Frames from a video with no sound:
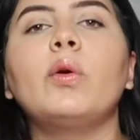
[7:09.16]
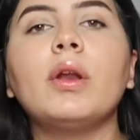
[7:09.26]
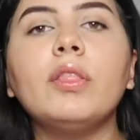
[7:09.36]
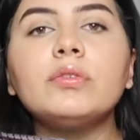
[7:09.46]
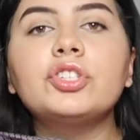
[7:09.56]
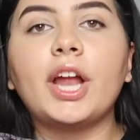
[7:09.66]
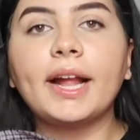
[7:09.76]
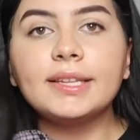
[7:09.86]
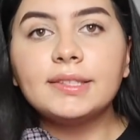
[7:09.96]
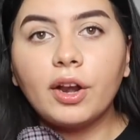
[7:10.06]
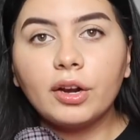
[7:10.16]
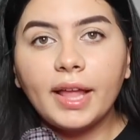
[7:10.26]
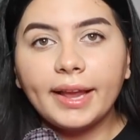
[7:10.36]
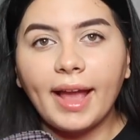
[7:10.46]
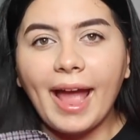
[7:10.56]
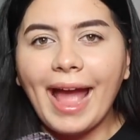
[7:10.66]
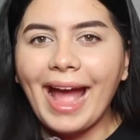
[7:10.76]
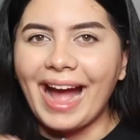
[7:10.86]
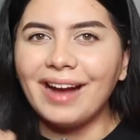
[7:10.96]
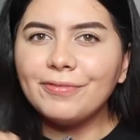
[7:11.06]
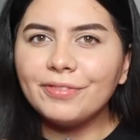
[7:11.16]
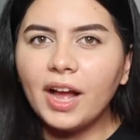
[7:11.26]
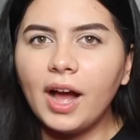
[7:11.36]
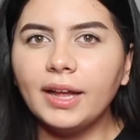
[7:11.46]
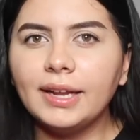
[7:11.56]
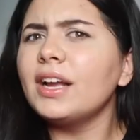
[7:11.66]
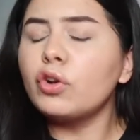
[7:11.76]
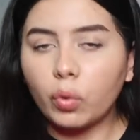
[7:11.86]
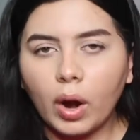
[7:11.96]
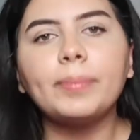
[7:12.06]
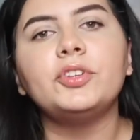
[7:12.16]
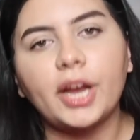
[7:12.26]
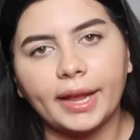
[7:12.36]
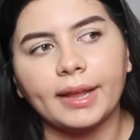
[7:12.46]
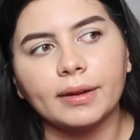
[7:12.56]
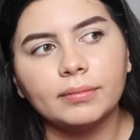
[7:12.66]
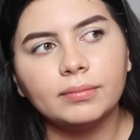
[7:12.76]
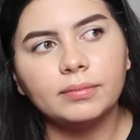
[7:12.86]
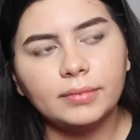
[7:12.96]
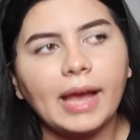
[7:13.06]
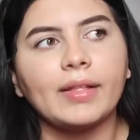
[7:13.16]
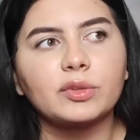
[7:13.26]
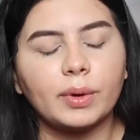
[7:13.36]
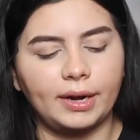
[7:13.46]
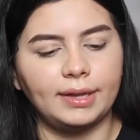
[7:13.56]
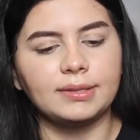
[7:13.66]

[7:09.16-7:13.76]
like one of those jackets that are like half cut. It's like a crop jacket. Yeah, that's what it